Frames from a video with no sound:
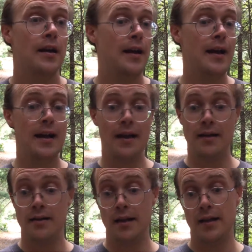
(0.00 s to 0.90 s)

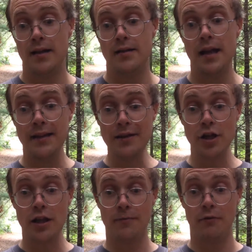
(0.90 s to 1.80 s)
And that
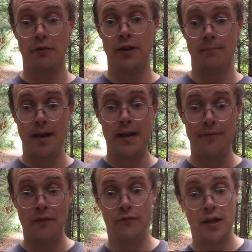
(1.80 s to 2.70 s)
just proves to me
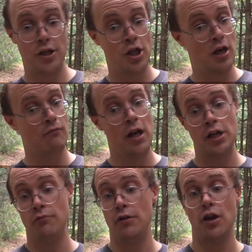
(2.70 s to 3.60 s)
that this
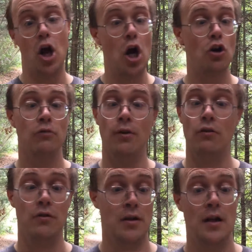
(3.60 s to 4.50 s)
generation was horrible.
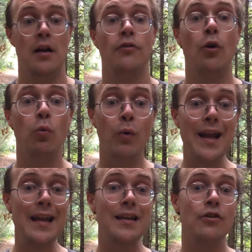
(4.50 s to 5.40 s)
The
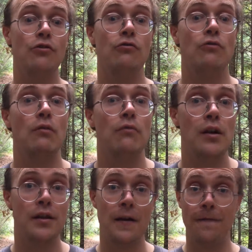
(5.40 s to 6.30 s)
Wii U
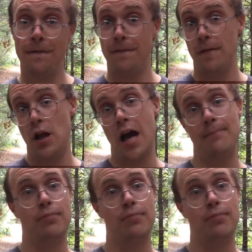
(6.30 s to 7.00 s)
was a flop.